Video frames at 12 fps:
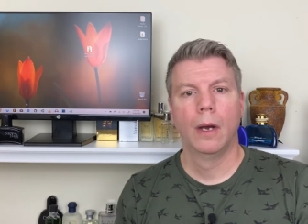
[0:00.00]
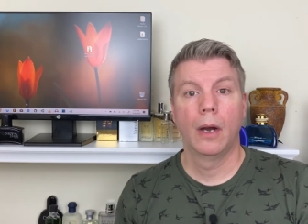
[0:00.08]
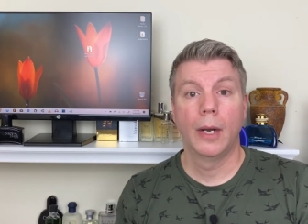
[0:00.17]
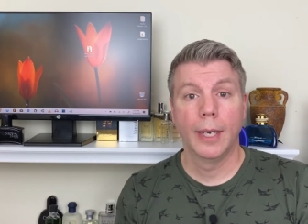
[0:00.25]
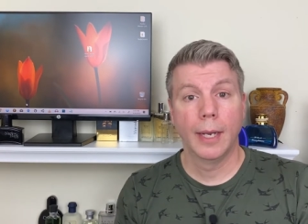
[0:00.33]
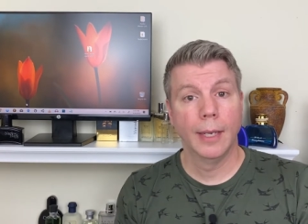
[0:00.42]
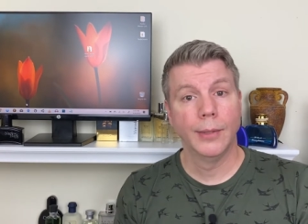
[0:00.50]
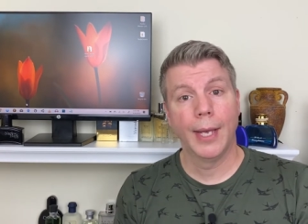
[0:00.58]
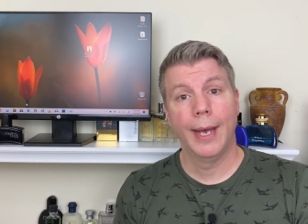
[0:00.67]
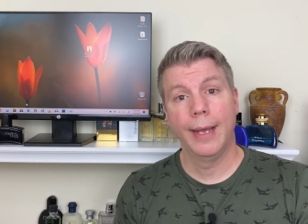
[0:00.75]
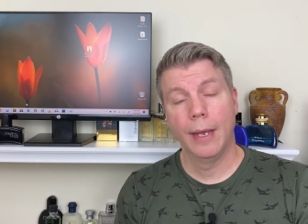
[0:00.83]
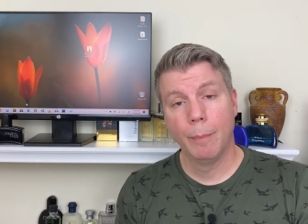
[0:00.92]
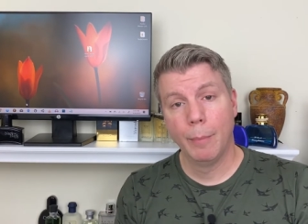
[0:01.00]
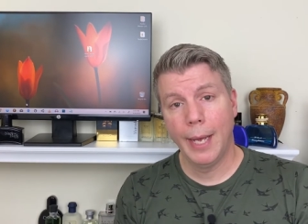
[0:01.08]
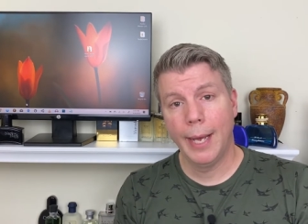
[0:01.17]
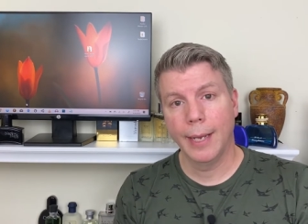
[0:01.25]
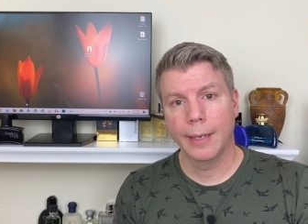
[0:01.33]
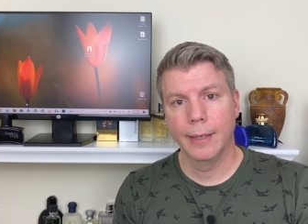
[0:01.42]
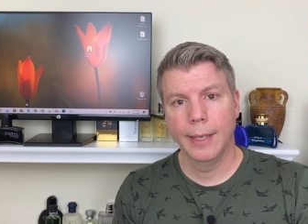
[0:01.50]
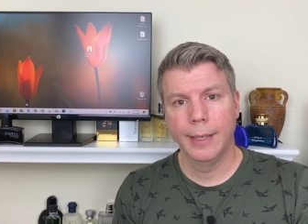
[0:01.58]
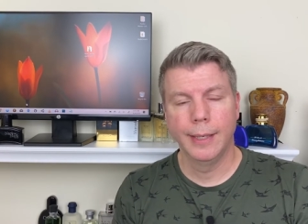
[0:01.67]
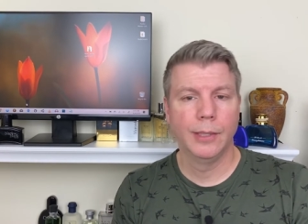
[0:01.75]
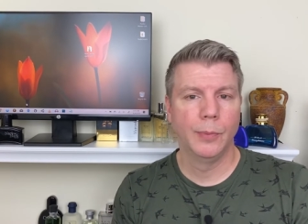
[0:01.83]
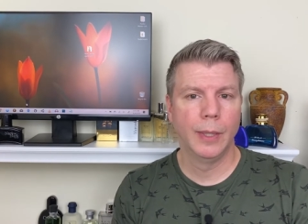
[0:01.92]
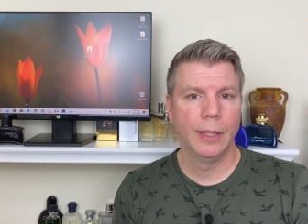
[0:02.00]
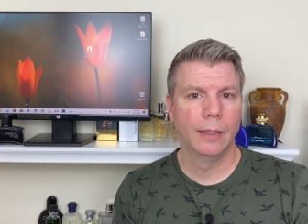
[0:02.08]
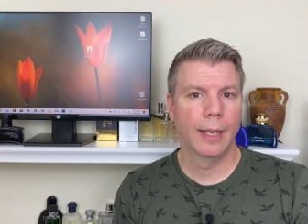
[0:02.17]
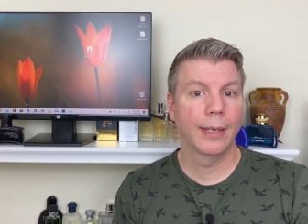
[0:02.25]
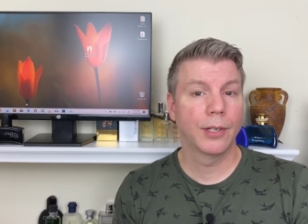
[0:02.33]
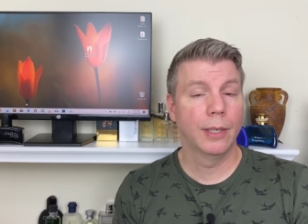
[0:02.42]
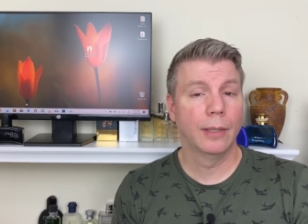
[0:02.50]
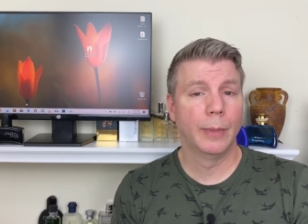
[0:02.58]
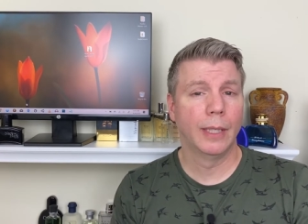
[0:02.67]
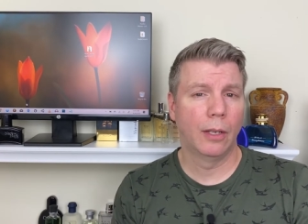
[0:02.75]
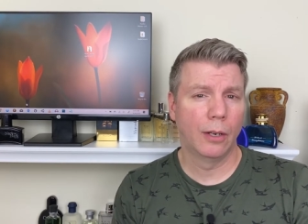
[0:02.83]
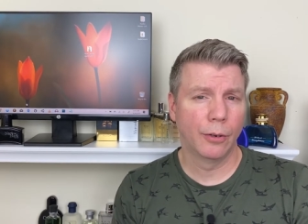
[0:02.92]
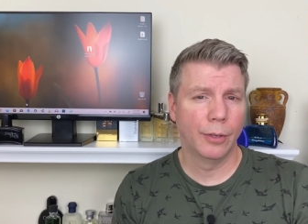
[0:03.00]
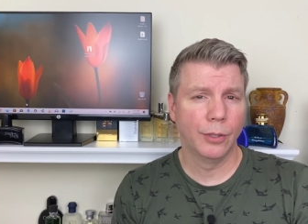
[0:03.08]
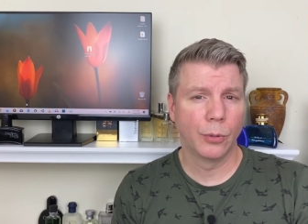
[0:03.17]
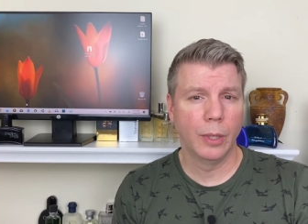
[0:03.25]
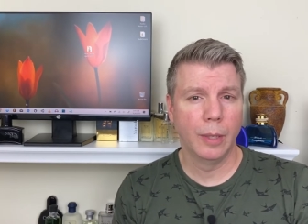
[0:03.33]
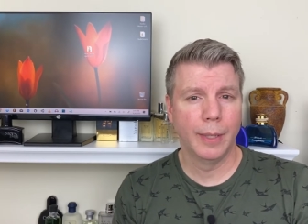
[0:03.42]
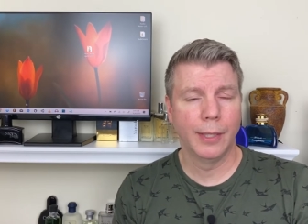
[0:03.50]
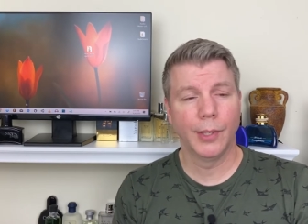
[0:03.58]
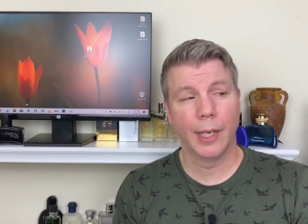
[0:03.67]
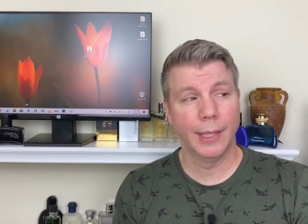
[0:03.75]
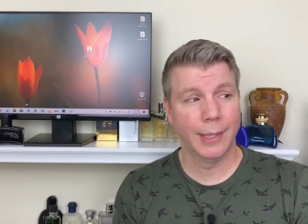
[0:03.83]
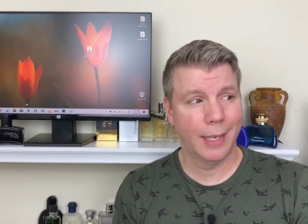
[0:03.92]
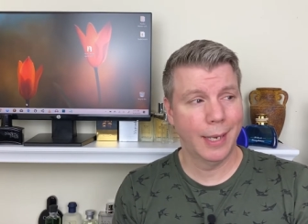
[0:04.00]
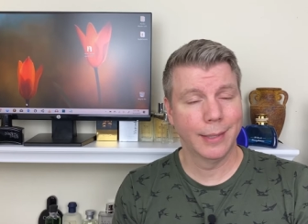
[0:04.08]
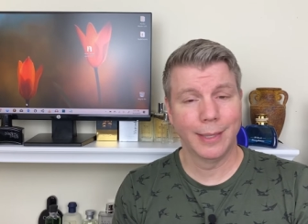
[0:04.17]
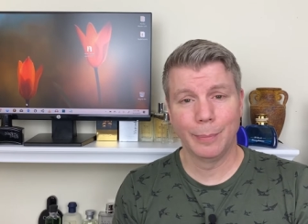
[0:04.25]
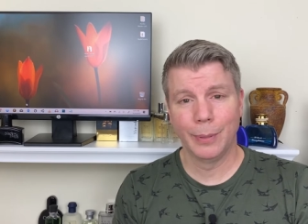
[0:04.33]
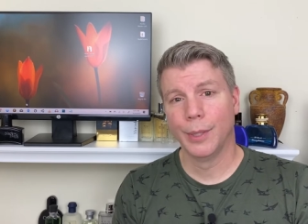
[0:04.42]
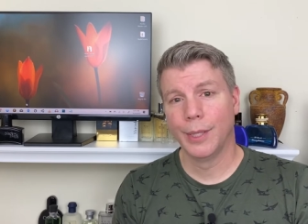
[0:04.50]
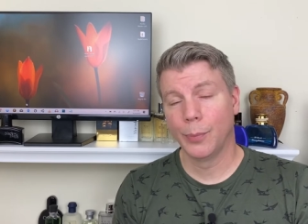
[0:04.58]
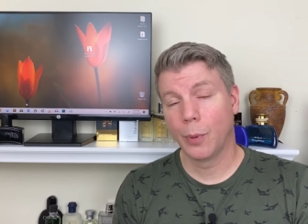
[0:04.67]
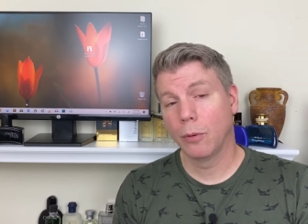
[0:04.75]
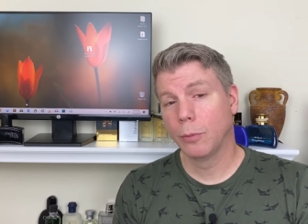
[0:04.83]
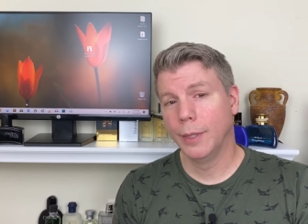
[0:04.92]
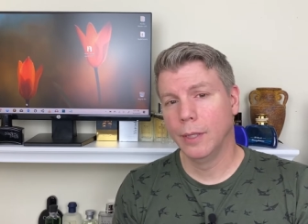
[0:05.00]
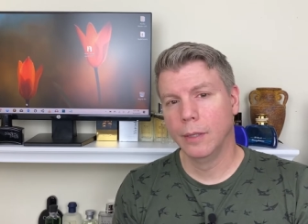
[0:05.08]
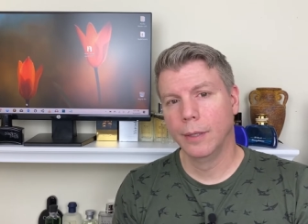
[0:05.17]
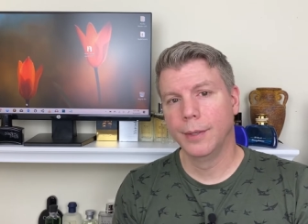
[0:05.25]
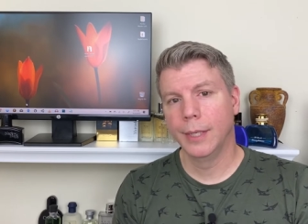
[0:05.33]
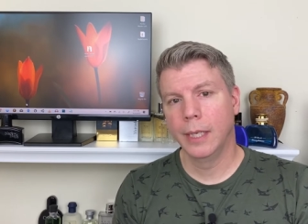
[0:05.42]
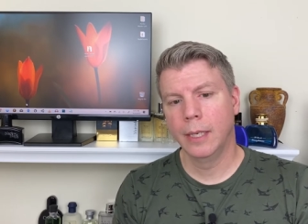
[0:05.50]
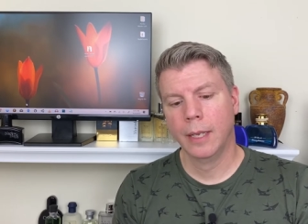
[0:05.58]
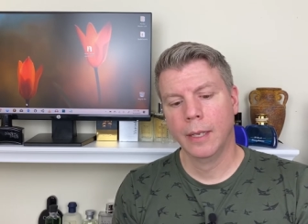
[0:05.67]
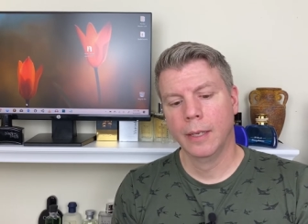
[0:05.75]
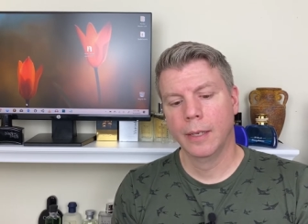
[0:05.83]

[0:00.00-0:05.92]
All right, guys, I am back, and it has been actually a little bit longer than 20 minutes. I got tied up, but that's probably a good thing.